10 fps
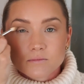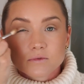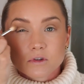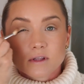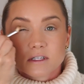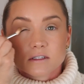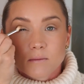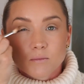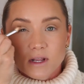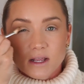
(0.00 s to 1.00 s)
So this is,
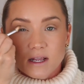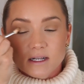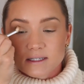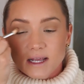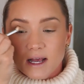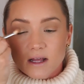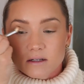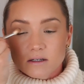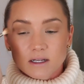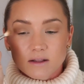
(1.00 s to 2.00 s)
I'm bringing it
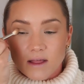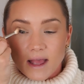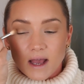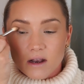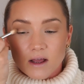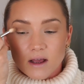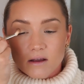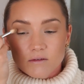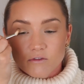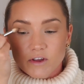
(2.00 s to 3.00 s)
down in the
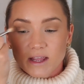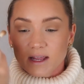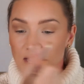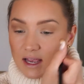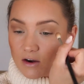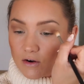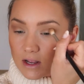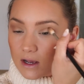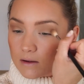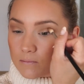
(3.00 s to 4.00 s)
outer V
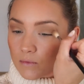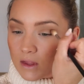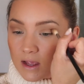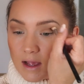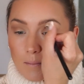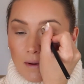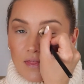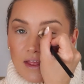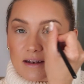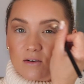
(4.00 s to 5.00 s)
area, but
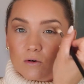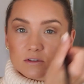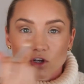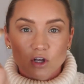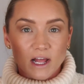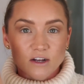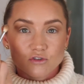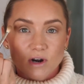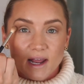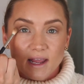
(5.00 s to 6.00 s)
then also like
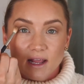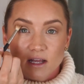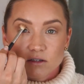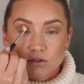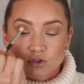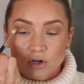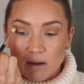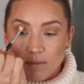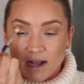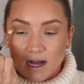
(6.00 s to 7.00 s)
dragging it straight
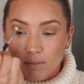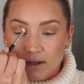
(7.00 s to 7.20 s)
back up